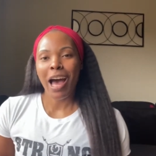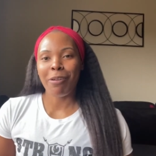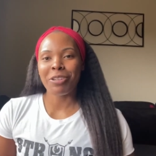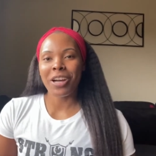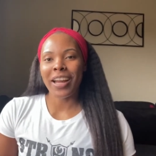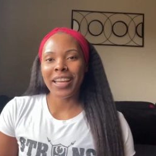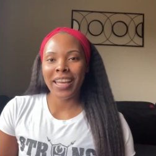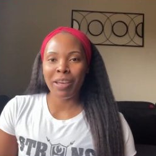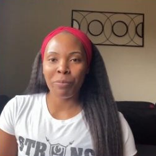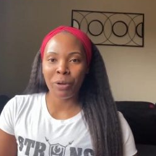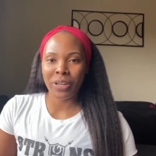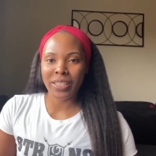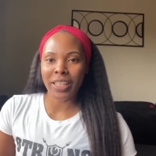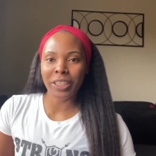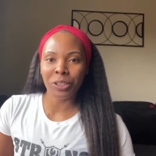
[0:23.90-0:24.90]
I'm trying to get more
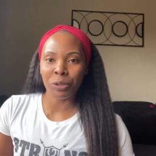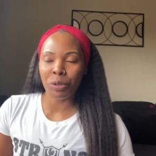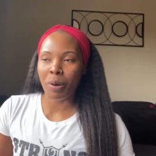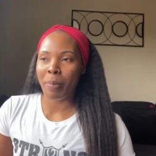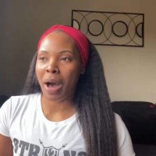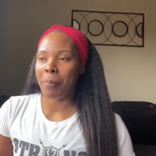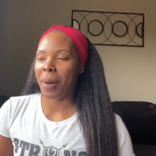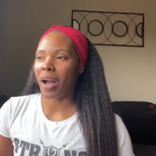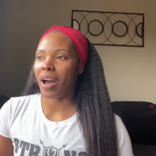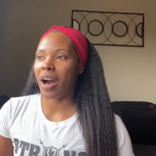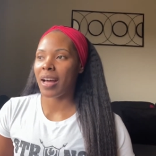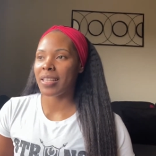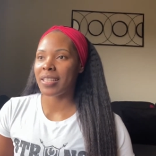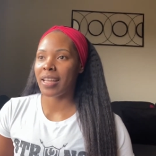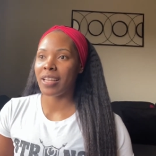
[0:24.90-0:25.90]
intentional about my
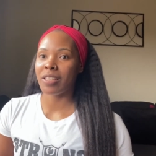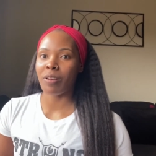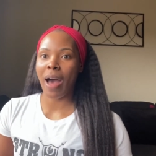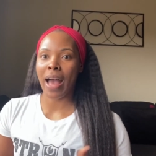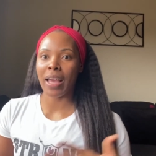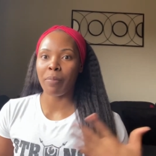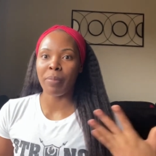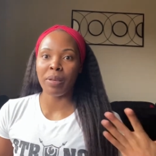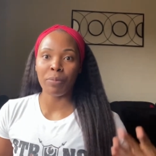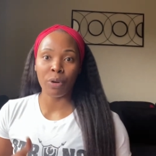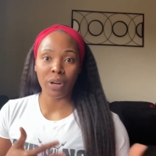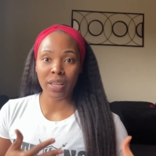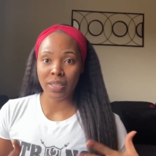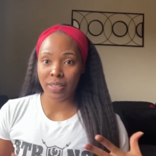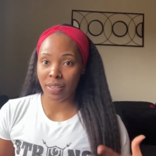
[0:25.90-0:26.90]
content so I can be more
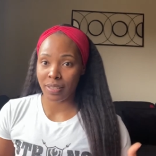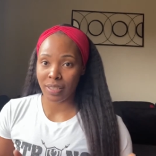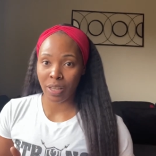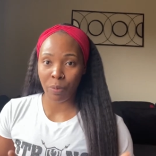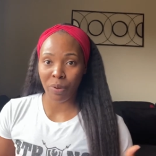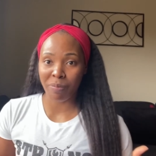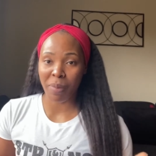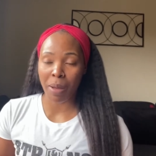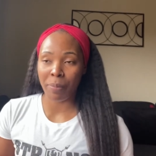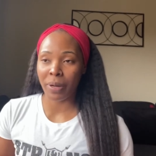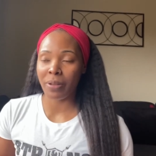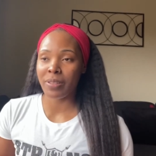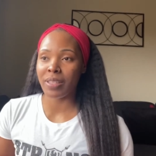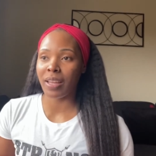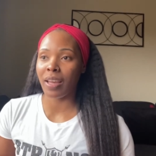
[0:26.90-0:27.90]
consistent with my
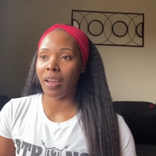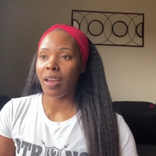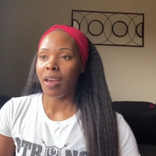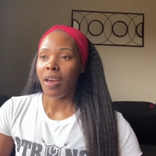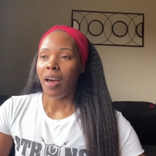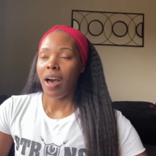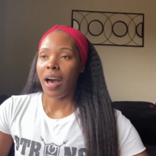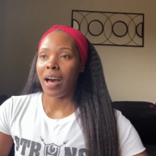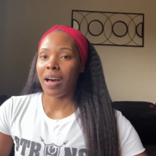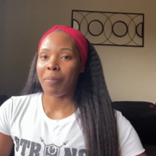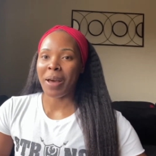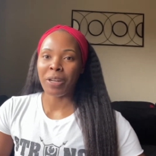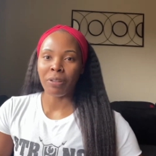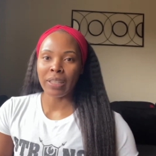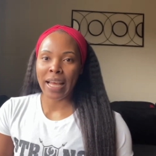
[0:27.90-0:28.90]
posting. Um, I
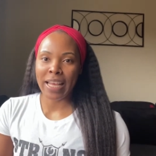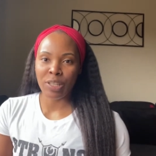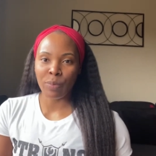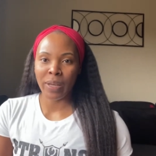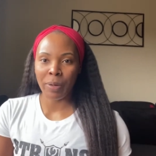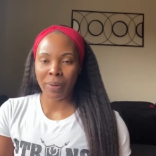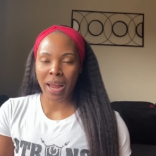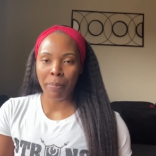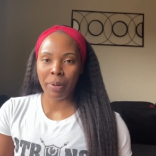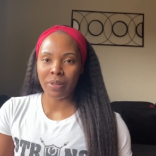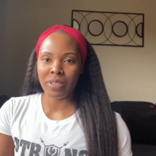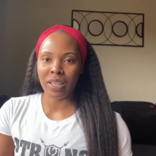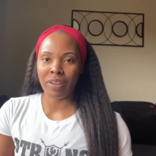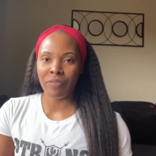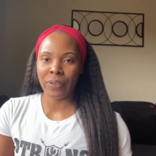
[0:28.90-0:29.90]
know last week when I
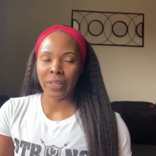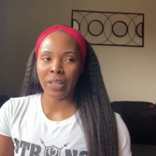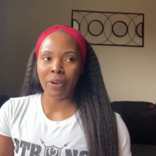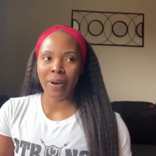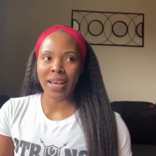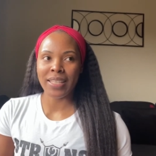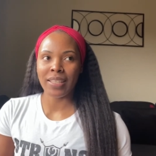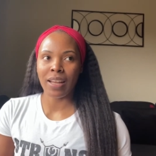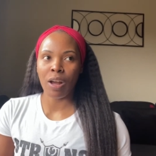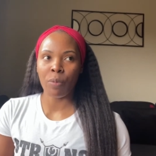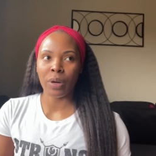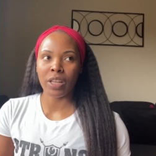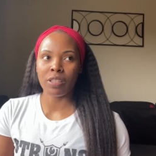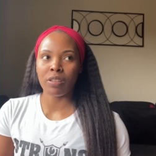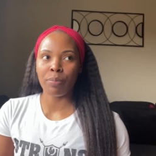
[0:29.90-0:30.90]
posted a video, I said I
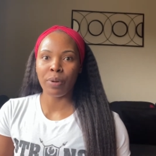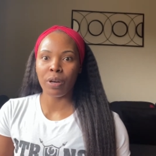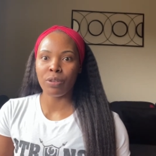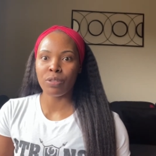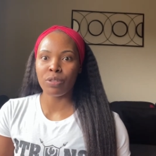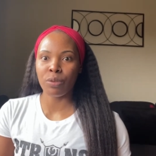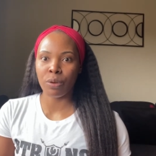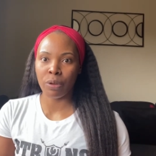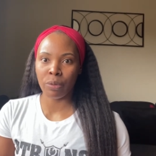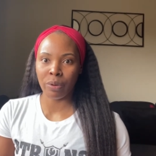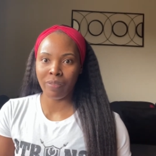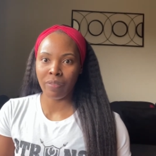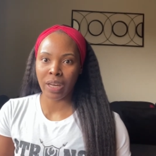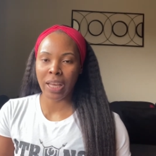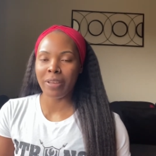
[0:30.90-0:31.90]
wanted to post two to three
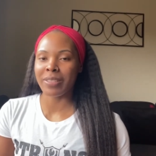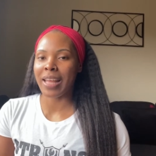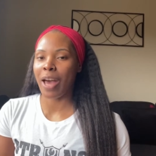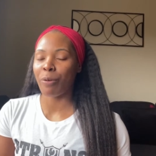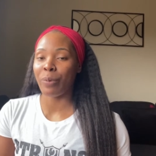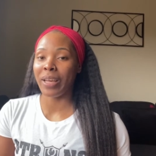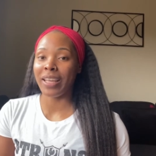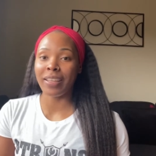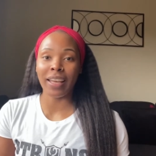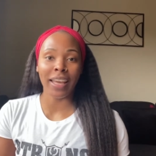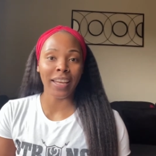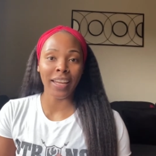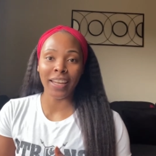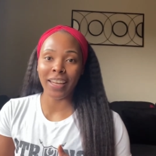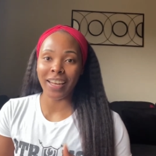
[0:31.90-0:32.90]
videos that week,
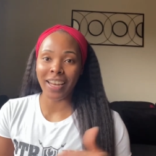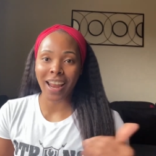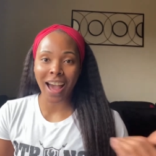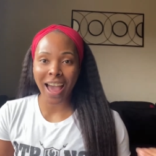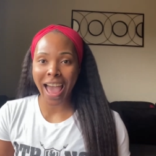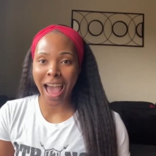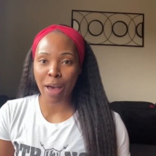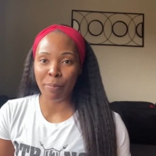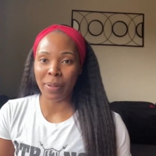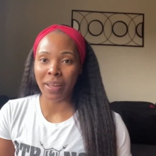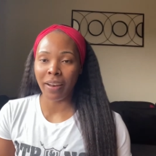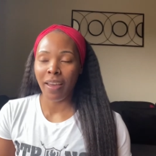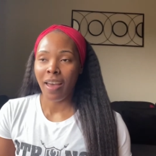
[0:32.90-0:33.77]
and it did not happen.